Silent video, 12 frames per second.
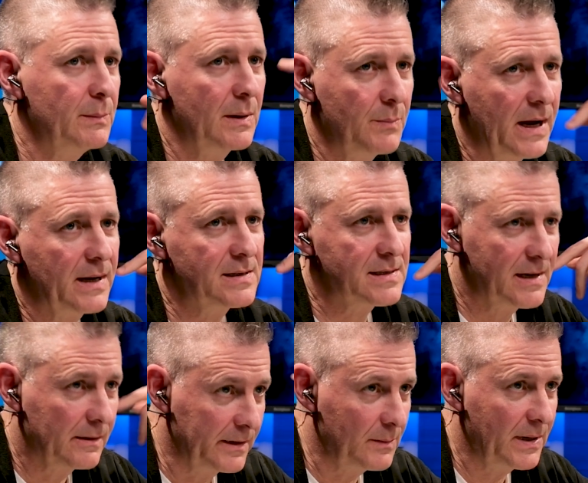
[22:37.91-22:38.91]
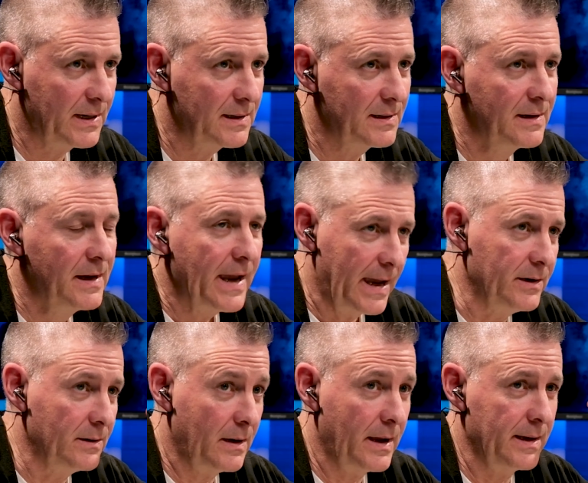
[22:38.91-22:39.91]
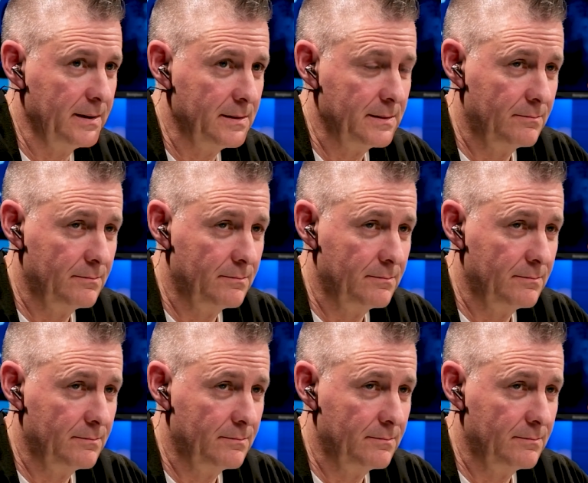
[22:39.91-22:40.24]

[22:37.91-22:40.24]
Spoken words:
my back is killing me. And